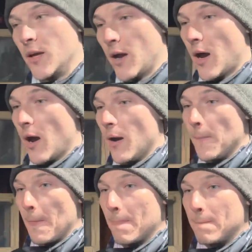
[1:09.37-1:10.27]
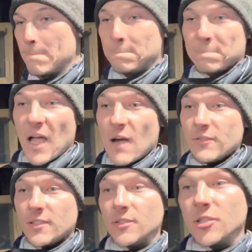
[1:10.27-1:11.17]

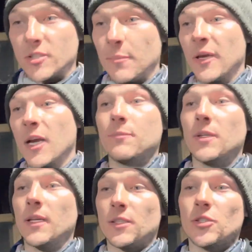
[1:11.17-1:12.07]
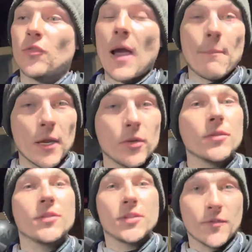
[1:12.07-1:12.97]
Obviously, just to pick up the scrap metal
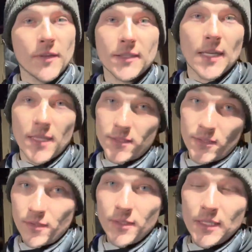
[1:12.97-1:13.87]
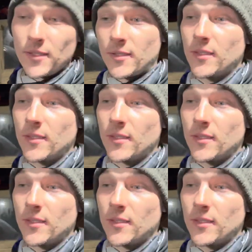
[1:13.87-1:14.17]
and stuff like that that's underneath